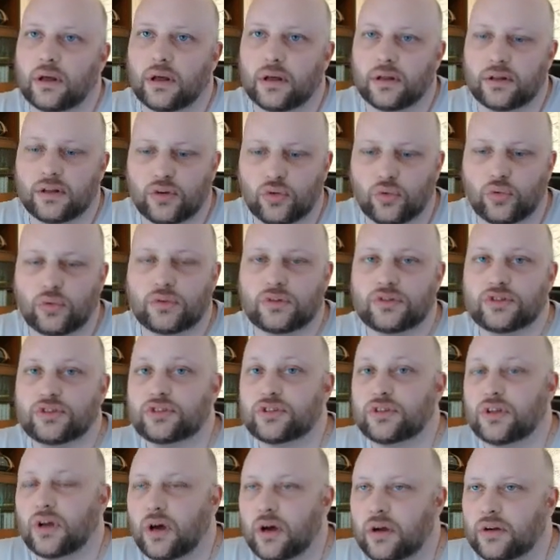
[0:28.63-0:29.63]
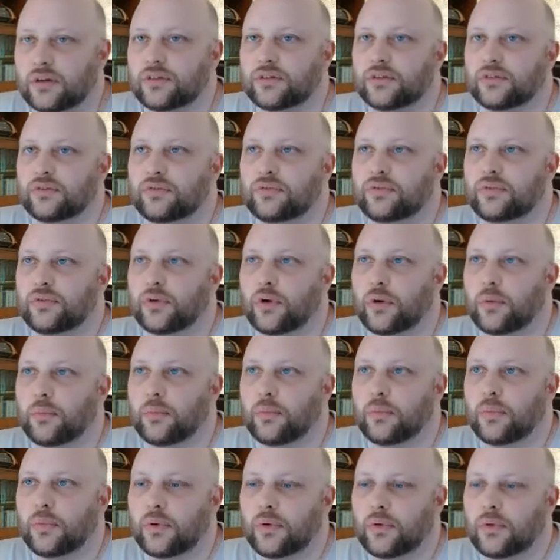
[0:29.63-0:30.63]
They all started
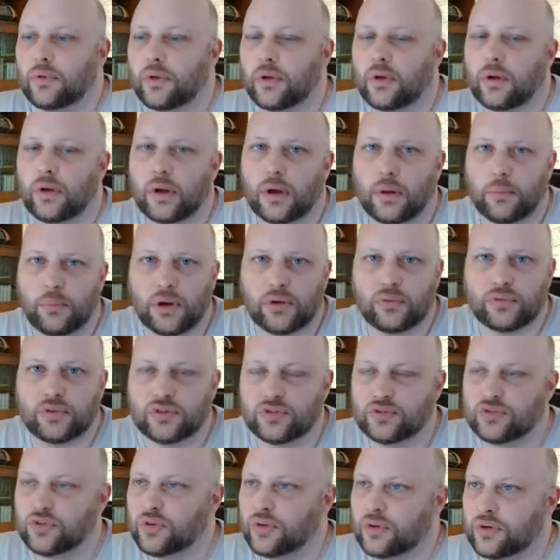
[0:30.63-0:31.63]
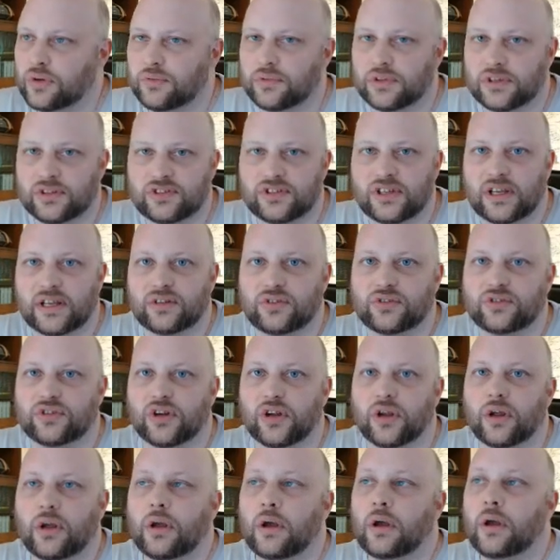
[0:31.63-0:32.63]
from about the turn of the
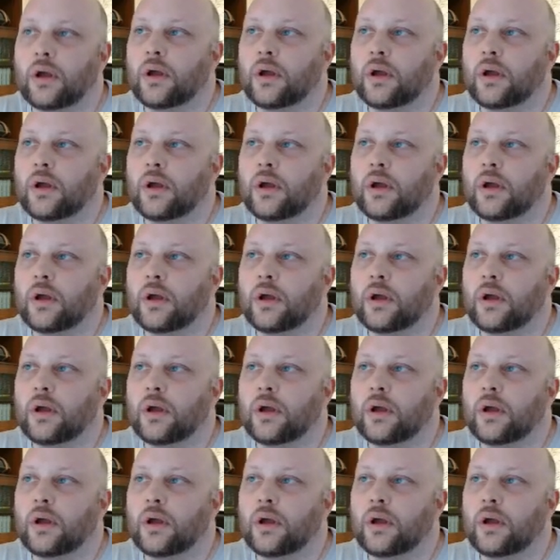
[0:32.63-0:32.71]
century,